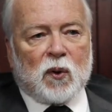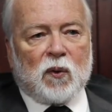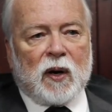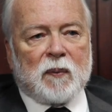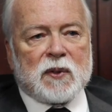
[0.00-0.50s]

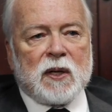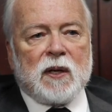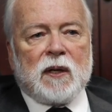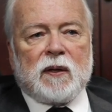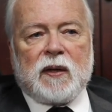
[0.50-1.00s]
programs
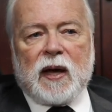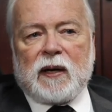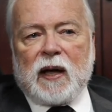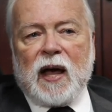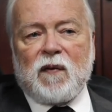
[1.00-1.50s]

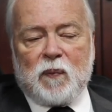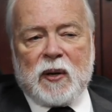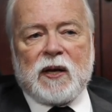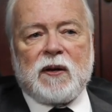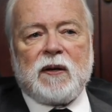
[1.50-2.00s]
that have
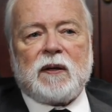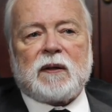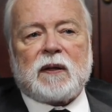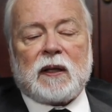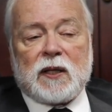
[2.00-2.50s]
been,
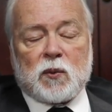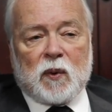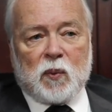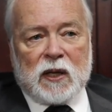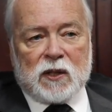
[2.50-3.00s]
at least
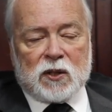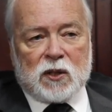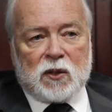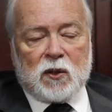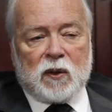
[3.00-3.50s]
when we
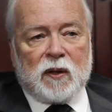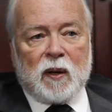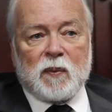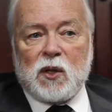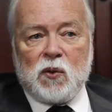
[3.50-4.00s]
instituted
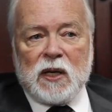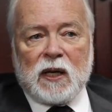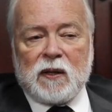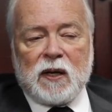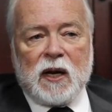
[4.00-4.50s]
them,
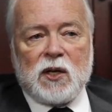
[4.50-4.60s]
unique in the